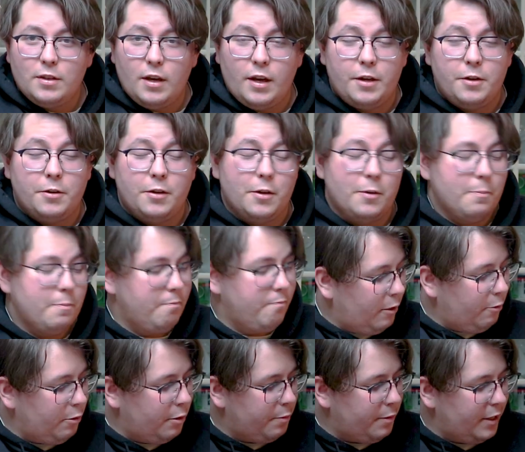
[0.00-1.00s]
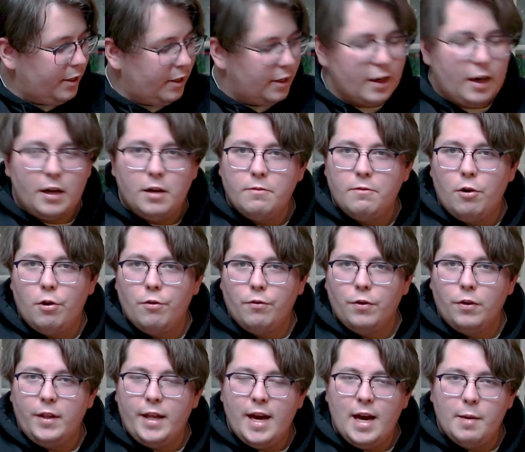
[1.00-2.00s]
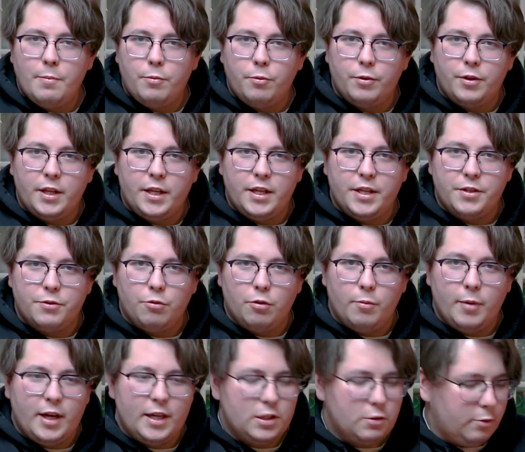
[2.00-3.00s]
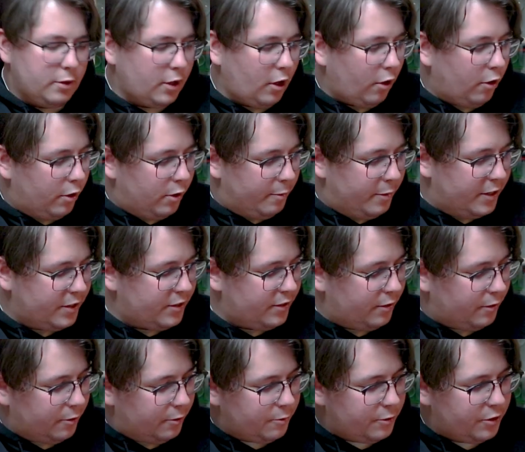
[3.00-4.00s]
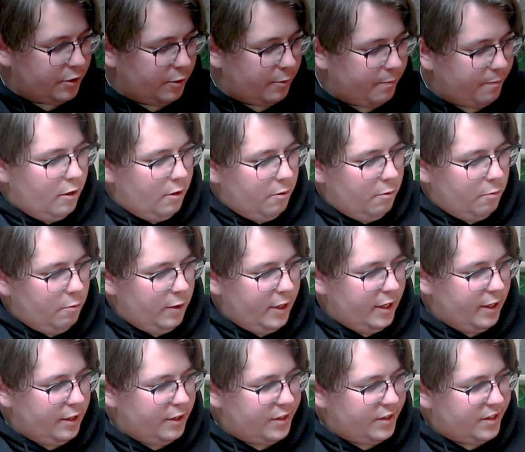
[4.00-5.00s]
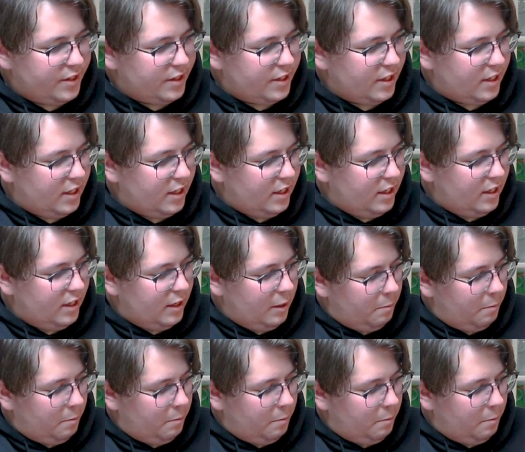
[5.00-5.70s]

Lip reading: I don't know. It would be kind of overlap with his romance with Artemis though, so we'll see.